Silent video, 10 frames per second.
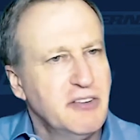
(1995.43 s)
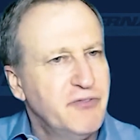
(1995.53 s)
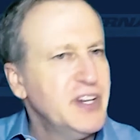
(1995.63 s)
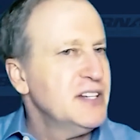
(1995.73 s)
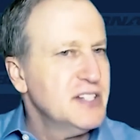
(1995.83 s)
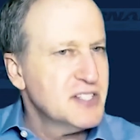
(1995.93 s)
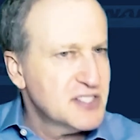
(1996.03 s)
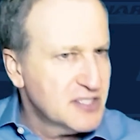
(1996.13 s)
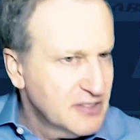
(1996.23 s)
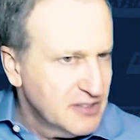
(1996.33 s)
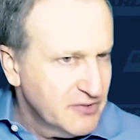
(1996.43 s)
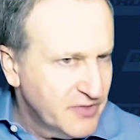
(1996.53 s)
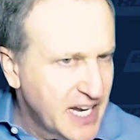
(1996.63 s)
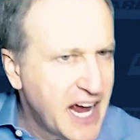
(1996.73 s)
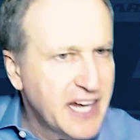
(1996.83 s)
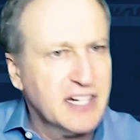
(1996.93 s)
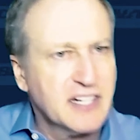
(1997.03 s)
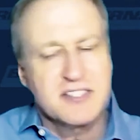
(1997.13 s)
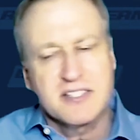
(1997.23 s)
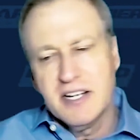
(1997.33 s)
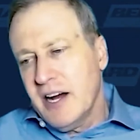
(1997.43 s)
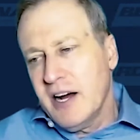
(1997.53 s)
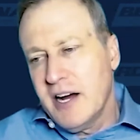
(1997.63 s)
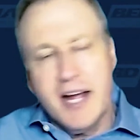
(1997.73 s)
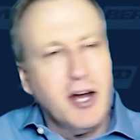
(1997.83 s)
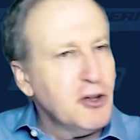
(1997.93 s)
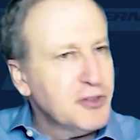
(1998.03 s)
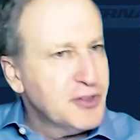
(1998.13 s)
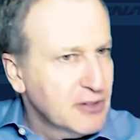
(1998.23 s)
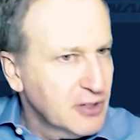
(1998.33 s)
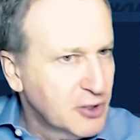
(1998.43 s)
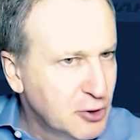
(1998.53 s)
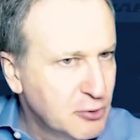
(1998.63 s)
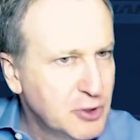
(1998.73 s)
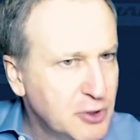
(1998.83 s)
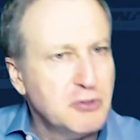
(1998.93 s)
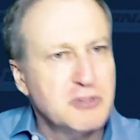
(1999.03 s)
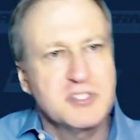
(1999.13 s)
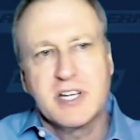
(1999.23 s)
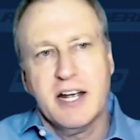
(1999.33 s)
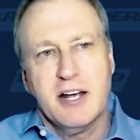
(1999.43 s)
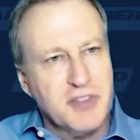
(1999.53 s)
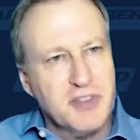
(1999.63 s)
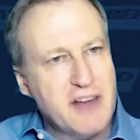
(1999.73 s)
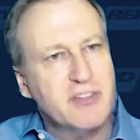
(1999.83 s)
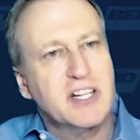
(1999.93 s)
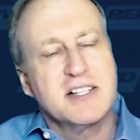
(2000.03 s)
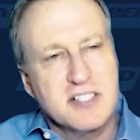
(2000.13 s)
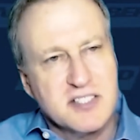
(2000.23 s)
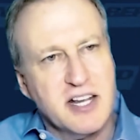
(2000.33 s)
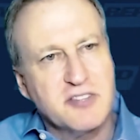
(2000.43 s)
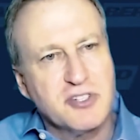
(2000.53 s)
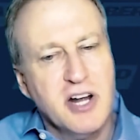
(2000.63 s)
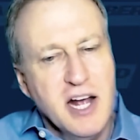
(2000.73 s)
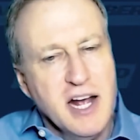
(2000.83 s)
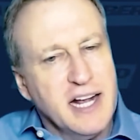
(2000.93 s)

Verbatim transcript: fitness fanatics, uh, health gurus, health advocates, etc.